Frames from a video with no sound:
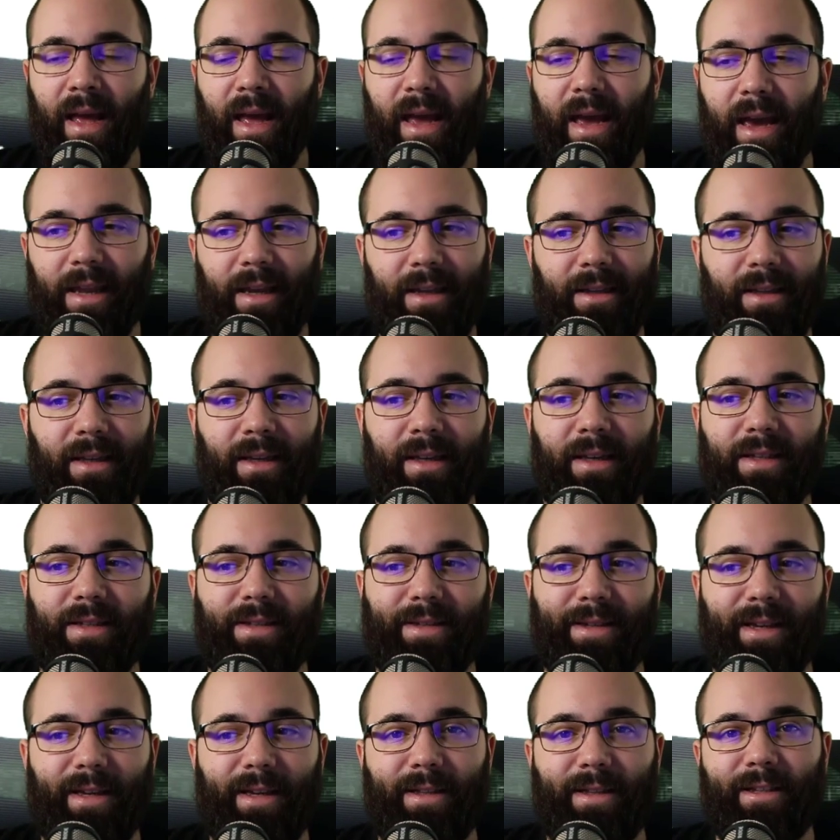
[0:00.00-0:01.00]
and I think it's
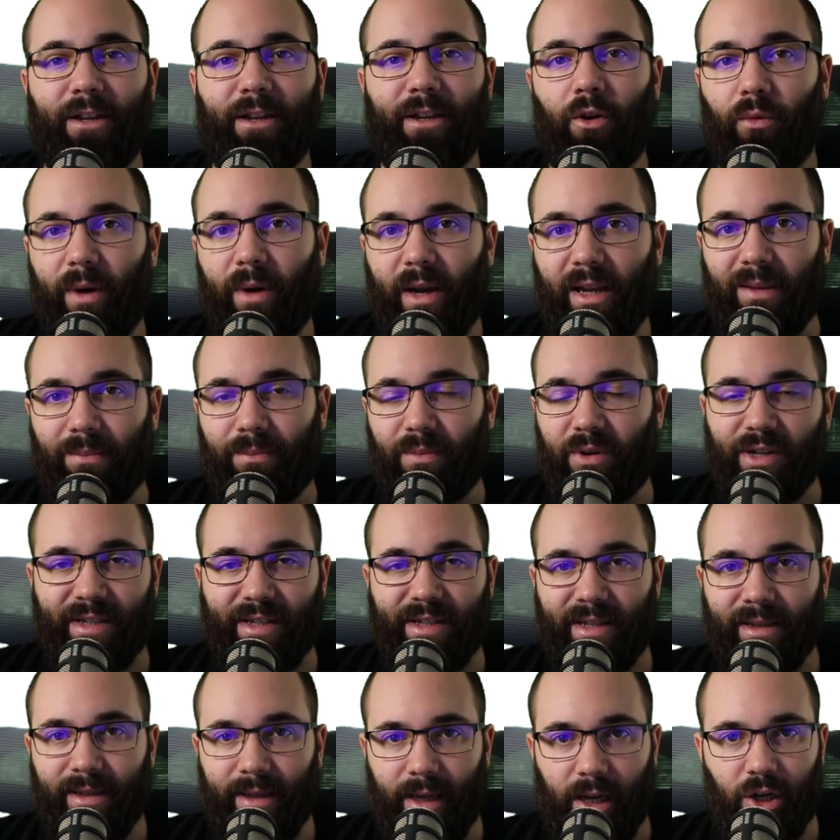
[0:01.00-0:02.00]
a great
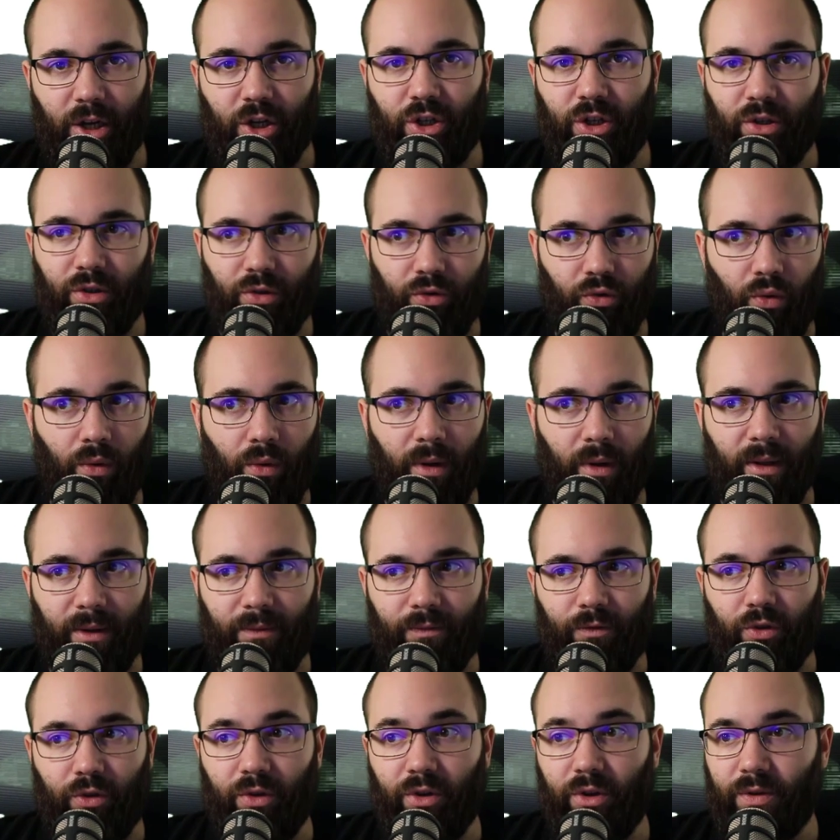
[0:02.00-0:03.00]
presentation tool
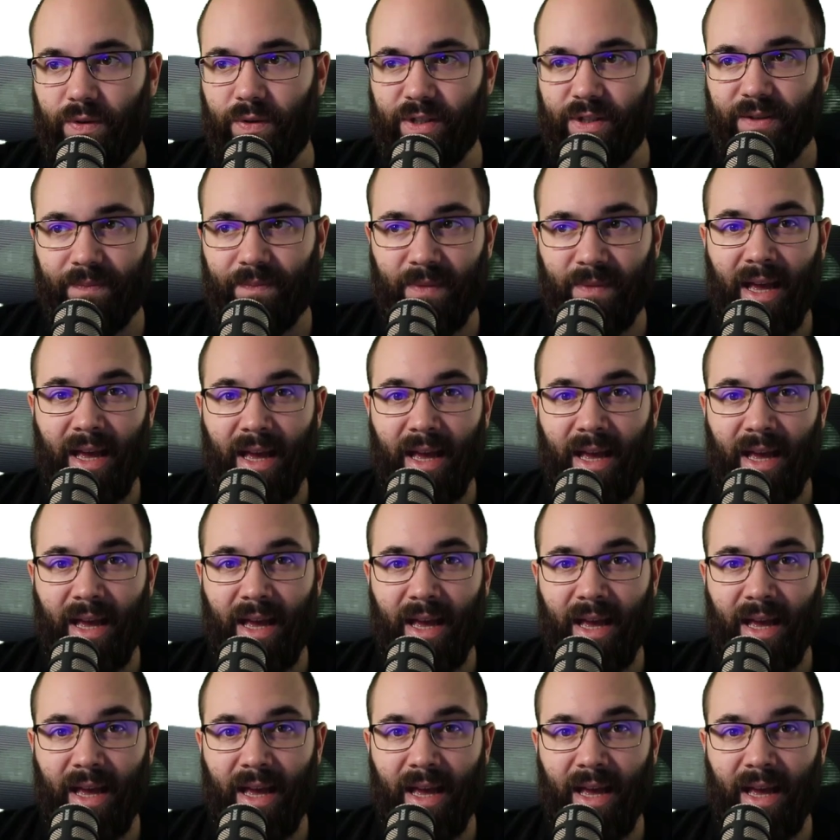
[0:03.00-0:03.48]
to use.